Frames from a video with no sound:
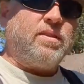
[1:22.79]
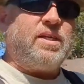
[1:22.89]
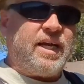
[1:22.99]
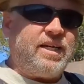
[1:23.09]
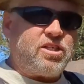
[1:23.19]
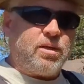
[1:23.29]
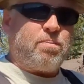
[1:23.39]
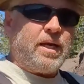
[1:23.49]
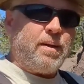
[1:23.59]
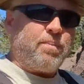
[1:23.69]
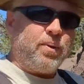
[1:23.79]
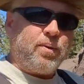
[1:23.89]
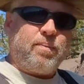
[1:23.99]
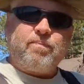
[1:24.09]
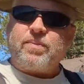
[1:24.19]
the ancient
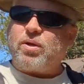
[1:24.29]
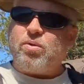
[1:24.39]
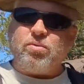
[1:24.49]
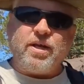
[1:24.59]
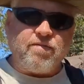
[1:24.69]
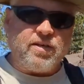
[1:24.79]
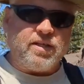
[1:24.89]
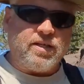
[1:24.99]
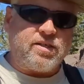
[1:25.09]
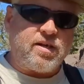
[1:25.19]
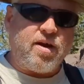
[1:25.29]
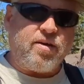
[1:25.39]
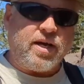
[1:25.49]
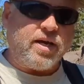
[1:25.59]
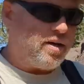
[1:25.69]
people who lived in this
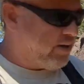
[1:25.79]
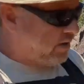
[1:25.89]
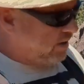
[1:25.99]
area